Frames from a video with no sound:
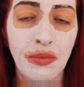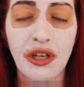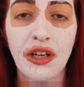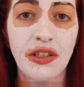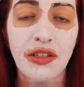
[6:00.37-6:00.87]

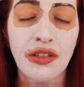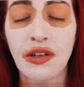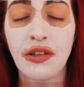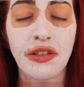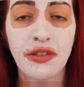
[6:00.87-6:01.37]
mask,
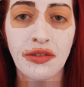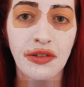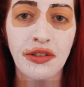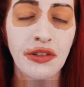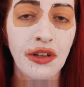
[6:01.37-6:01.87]
so
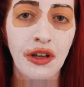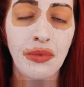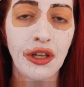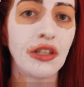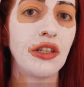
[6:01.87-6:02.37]
it's no big